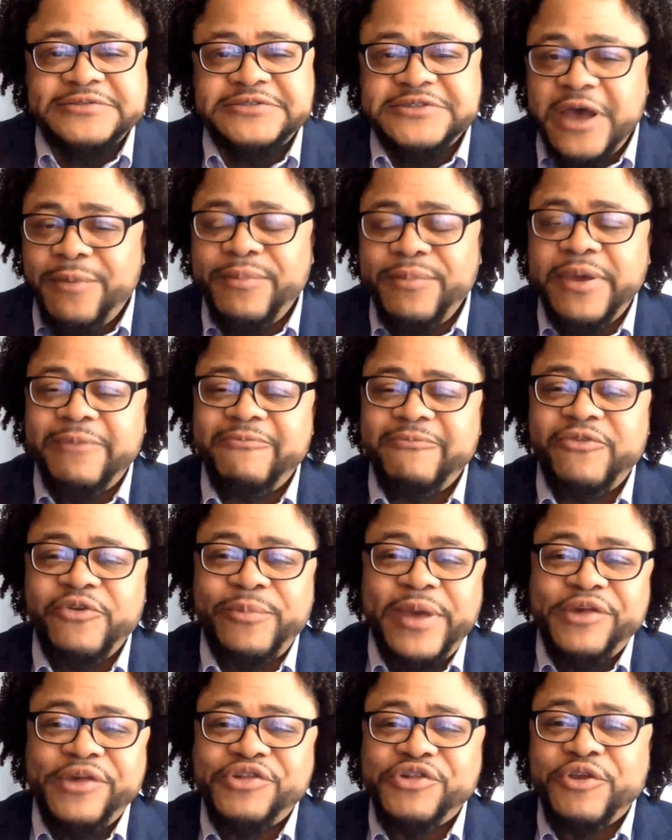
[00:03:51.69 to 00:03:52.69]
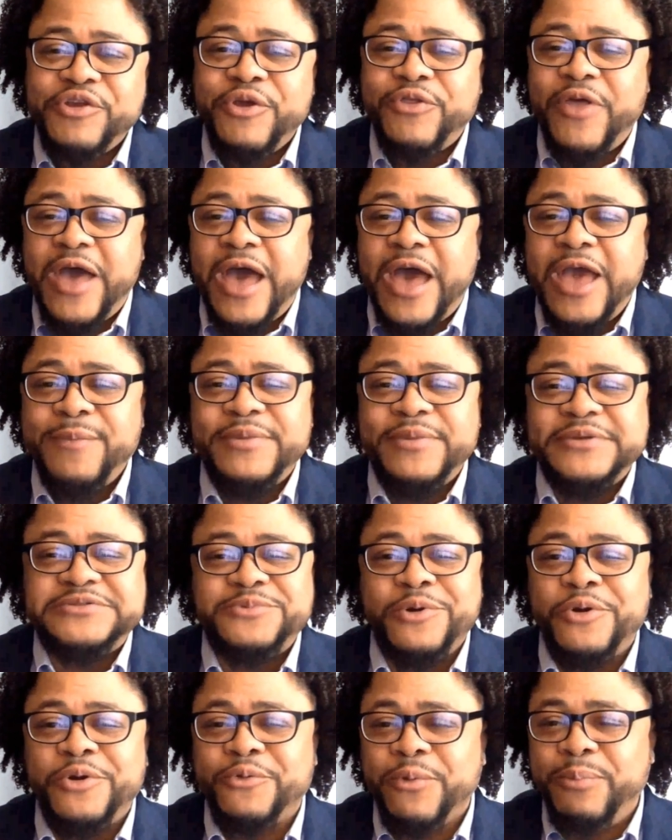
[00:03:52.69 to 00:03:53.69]
some information on the
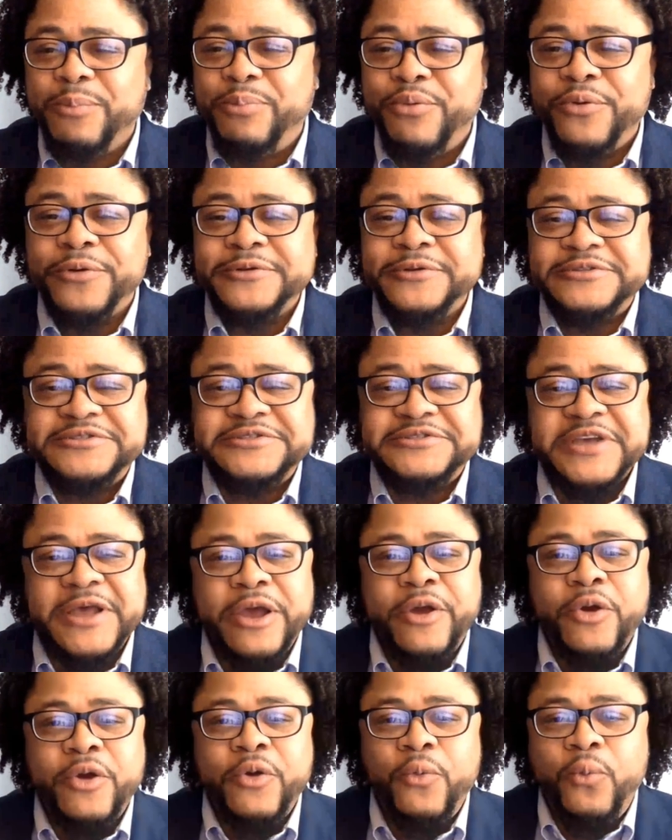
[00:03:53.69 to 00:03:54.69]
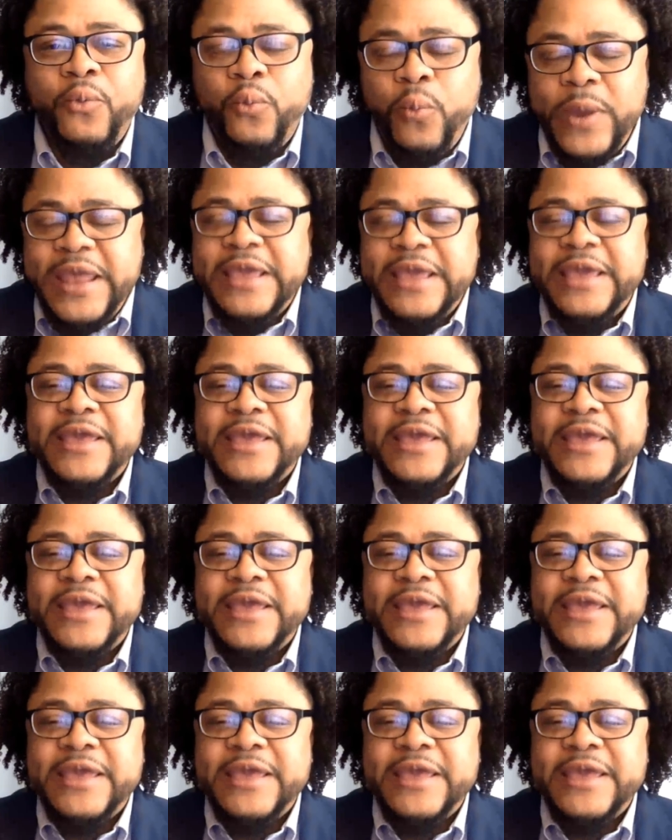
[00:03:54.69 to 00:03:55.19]
IBISWorld report we